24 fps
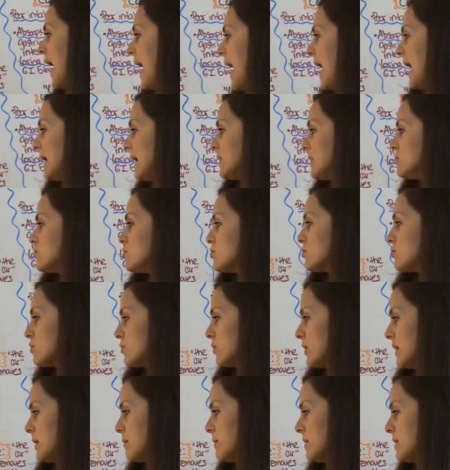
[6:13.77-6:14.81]
And
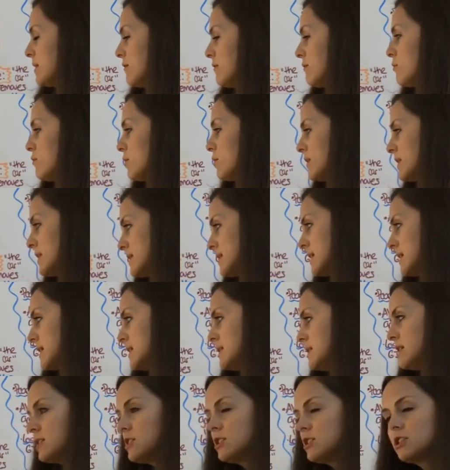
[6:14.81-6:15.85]
treatment for this
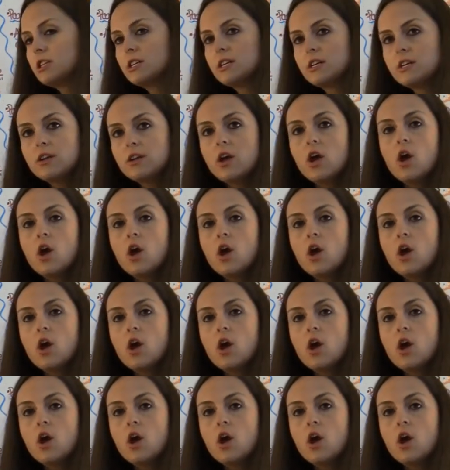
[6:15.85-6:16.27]
condition